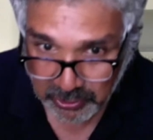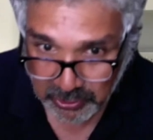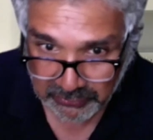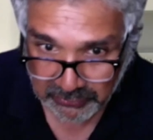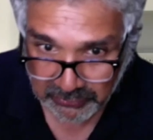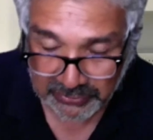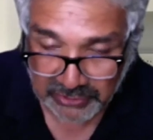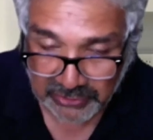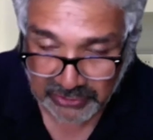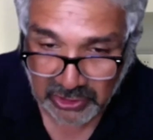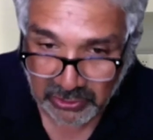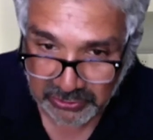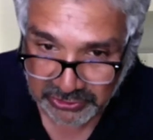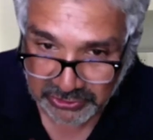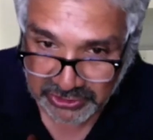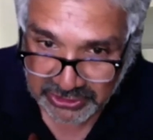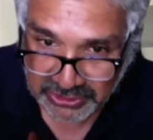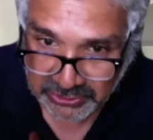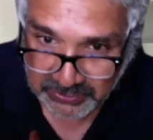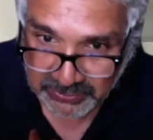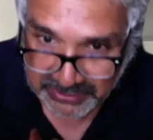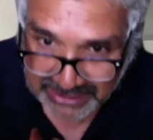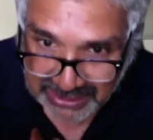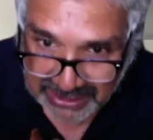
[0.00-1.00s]
not
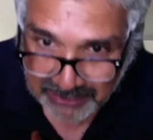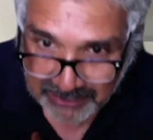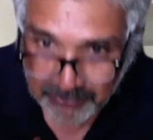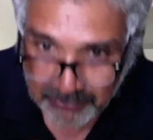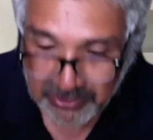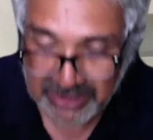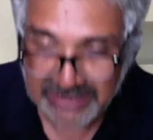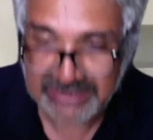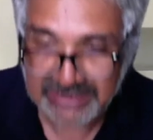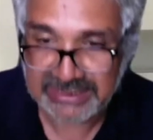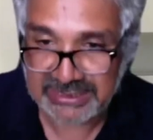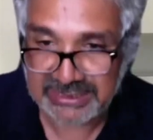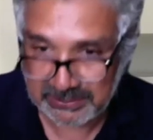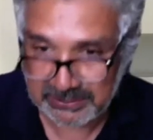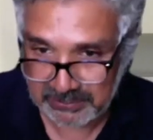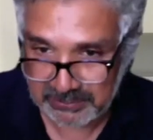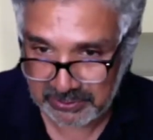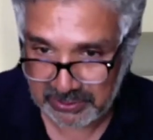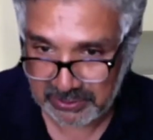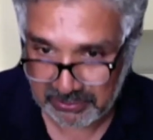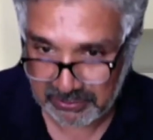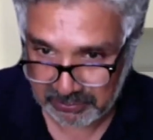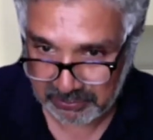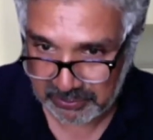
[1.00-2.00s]
just with our practices,
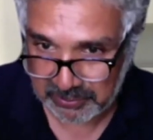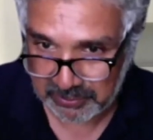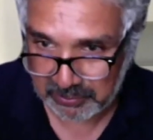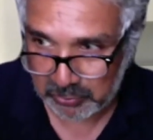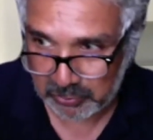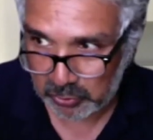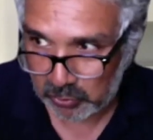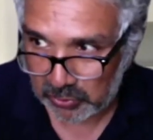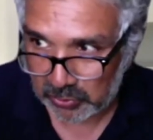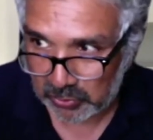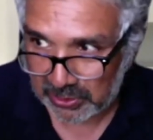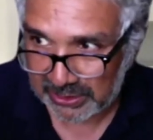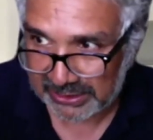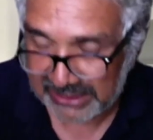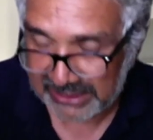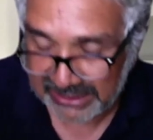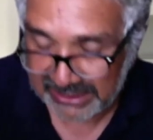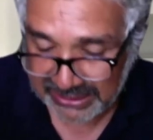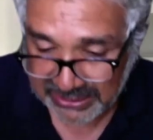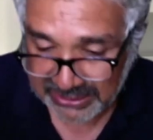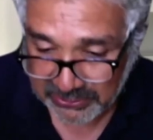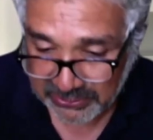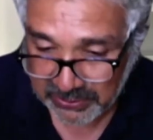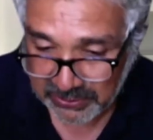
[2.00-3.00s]
but but more widely
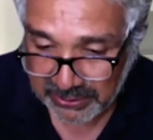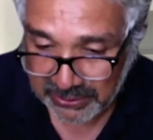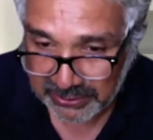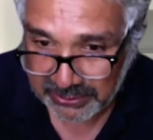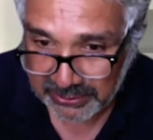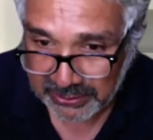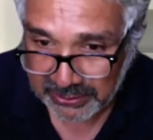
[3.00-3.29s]
as well.